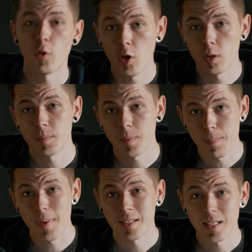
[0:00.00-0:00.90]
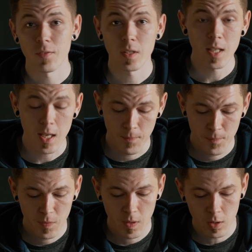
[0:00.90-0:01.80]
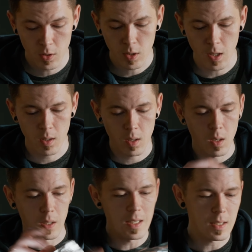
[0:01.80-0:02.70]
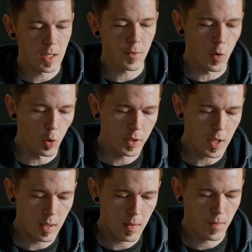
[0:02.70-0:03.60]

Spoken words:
foil may save the day. You can easily fold it.